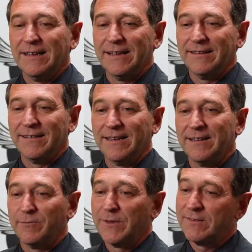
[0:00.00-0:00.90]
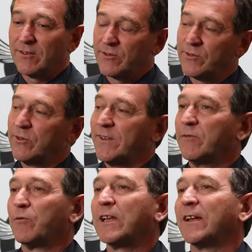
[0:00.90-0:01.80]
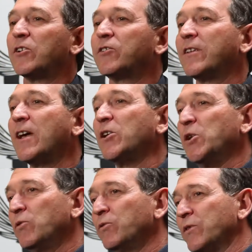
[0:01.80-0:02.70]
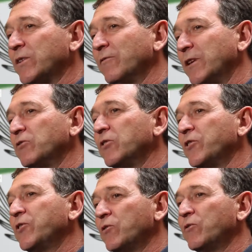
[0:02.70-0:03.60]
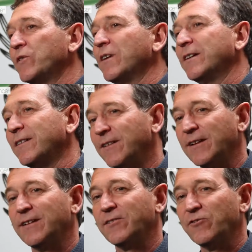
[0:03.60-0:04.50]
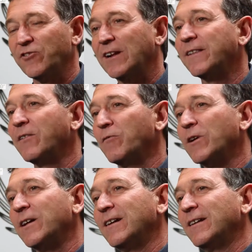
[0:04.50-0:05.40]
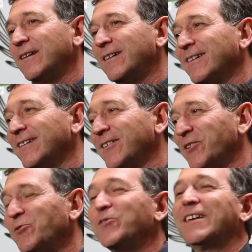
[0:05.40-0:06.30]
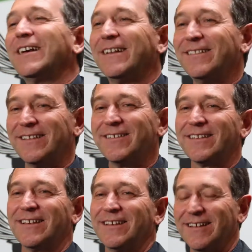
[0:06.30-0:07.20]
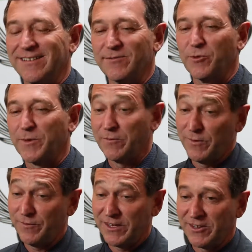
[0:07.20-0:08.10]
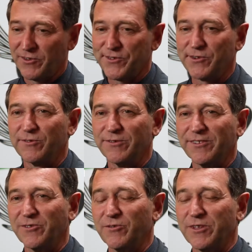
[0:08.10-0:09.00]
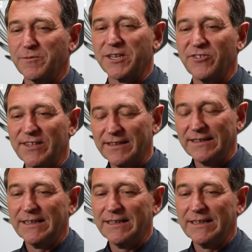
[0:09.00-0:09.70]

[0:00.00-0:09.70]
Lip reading: and it means also that we could not use the gel that were used at this moment 15 years ago, you could imagine.